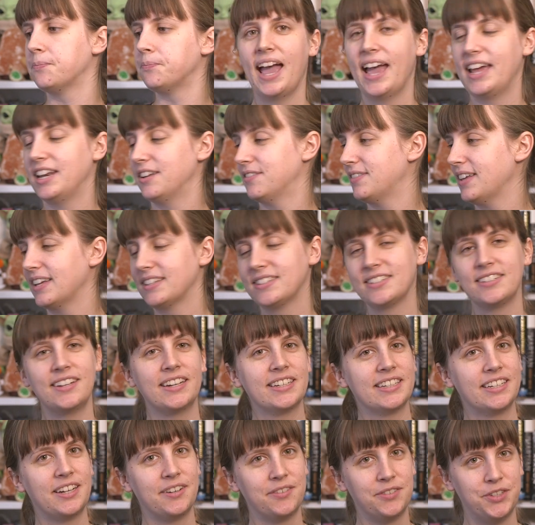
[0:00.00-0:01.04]
And if that's not
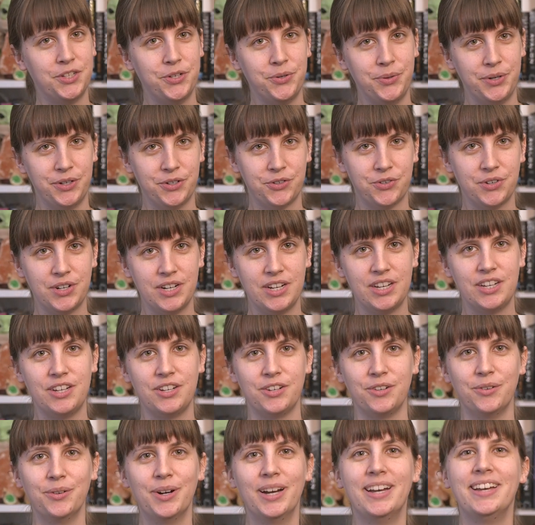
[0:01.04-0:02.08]
enough to intrigue
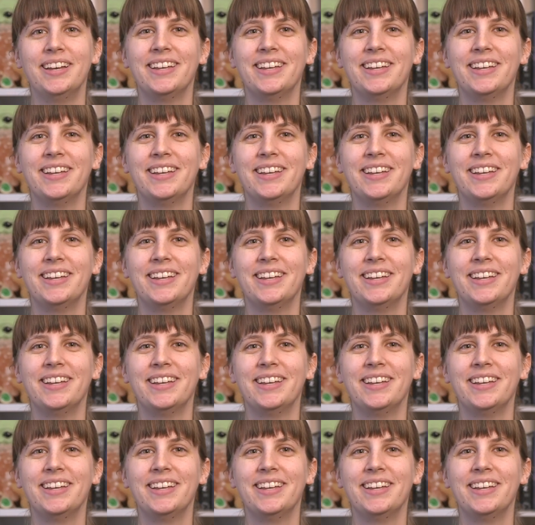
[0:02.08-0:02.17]
you,